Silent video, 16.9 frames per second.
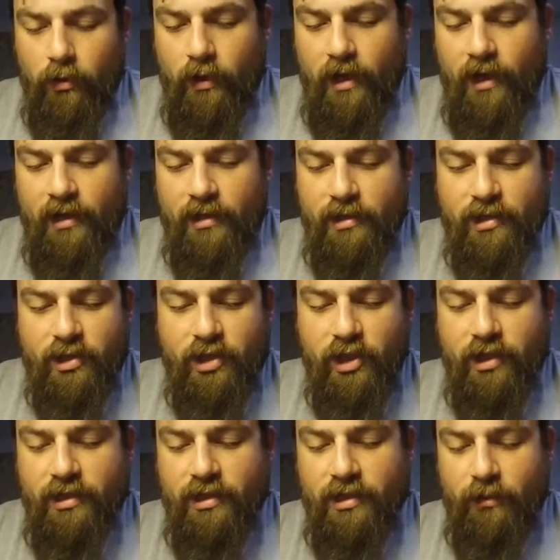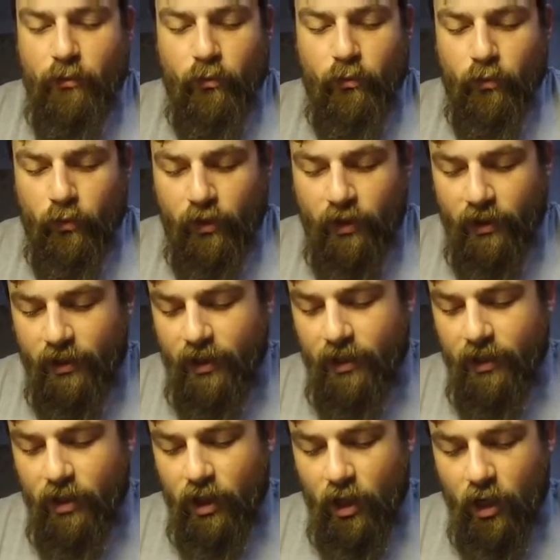it's just
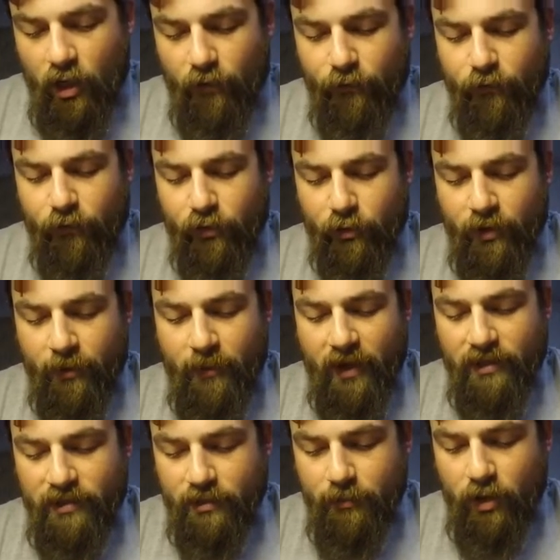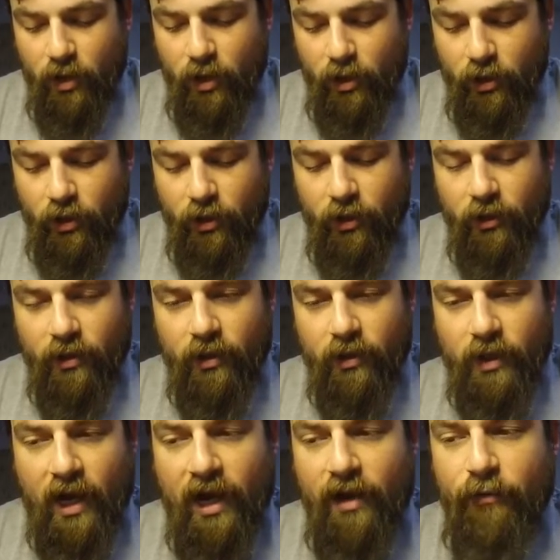really comfortable. It makes the marker,
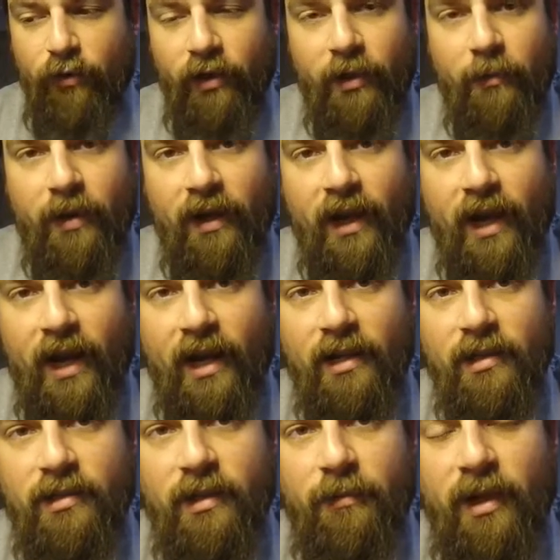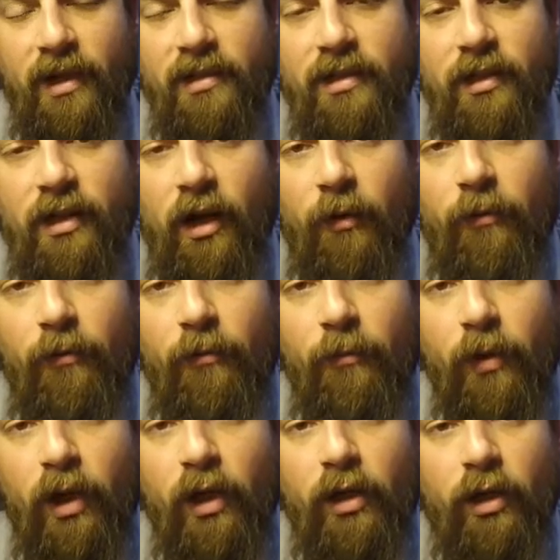I have really big hands. It makes the
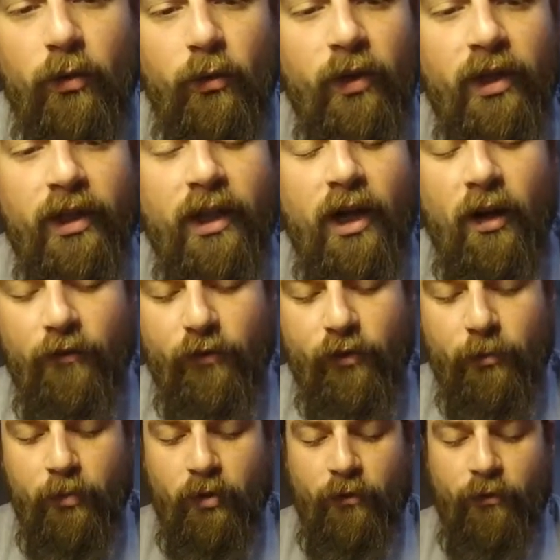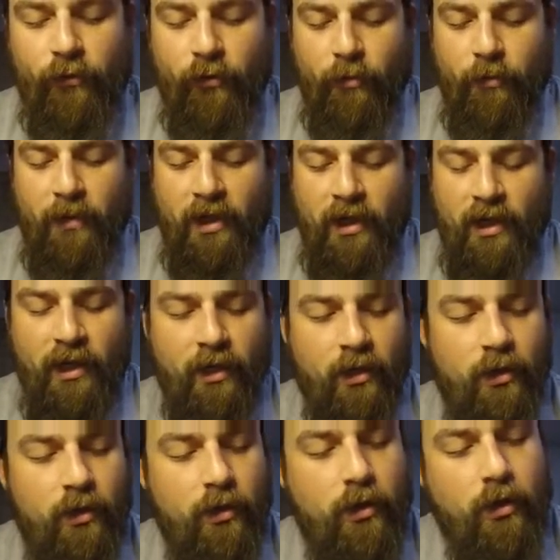marker really comfortable for me
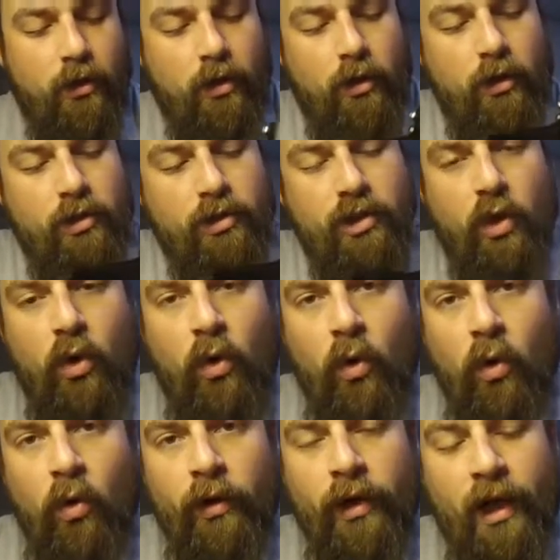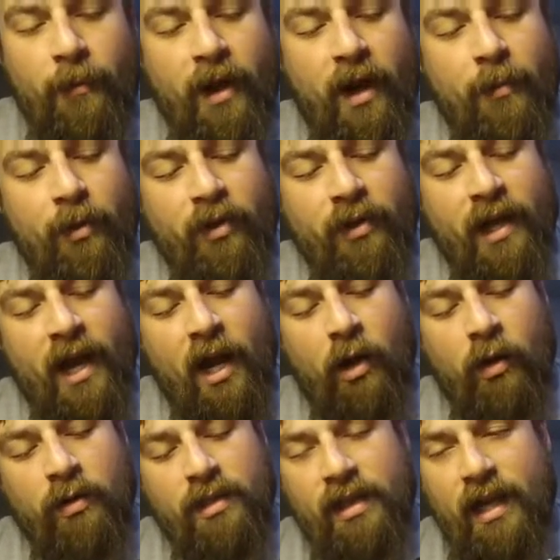to hold. I'm able
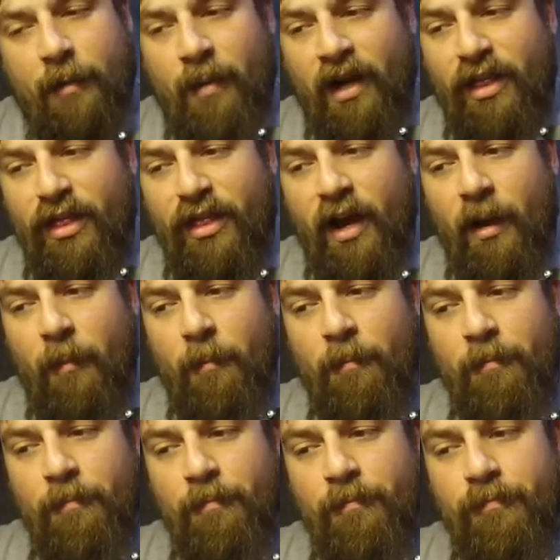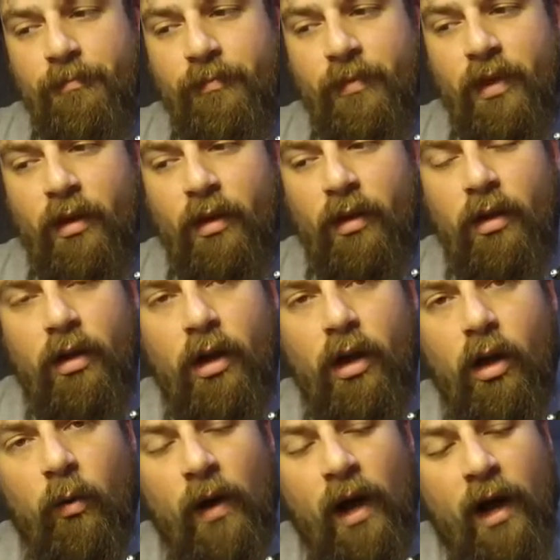now to get my thumb
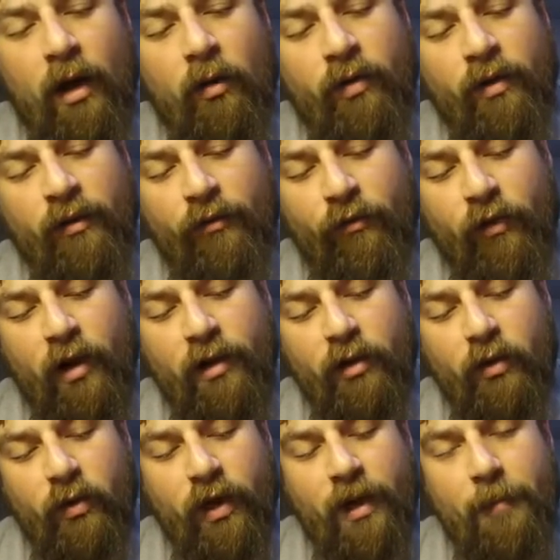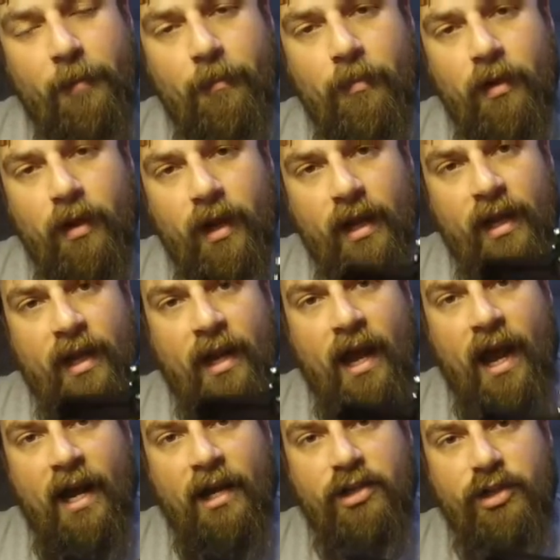around the front grip and
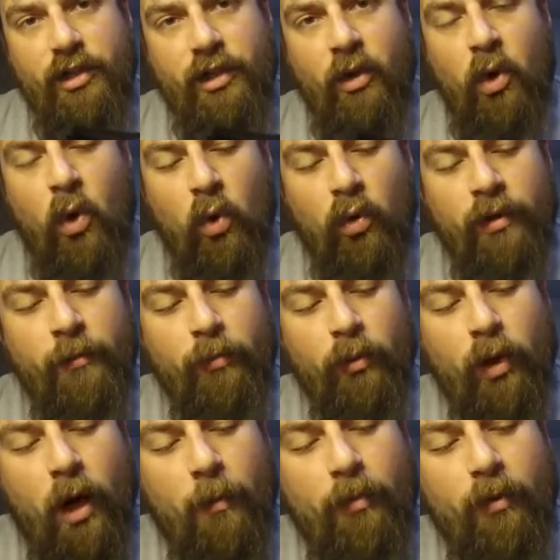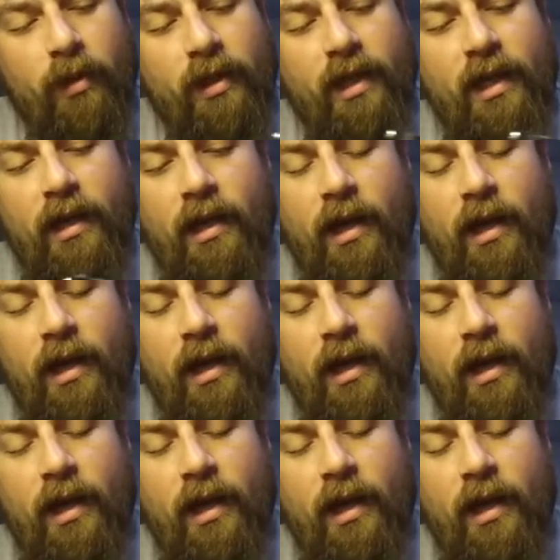actually hold it properly.